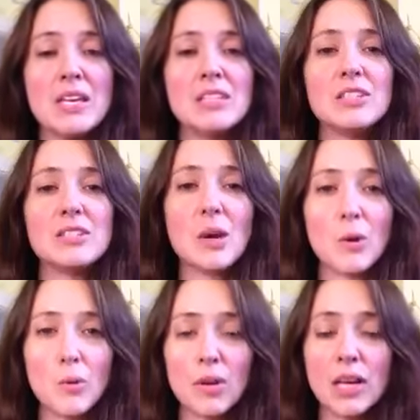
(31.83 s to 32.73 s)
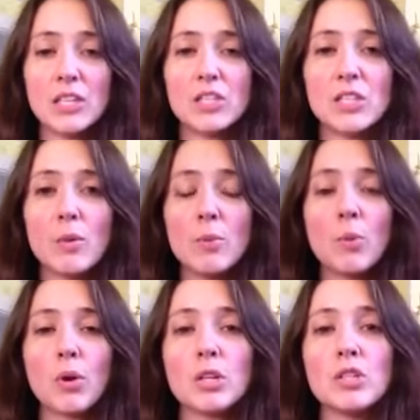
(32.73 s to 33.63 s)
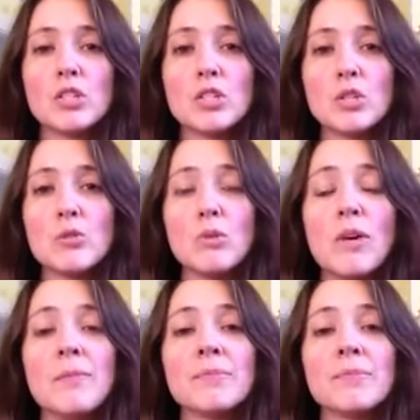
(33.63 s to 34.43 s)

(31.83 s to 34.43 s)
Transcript: So it's so important to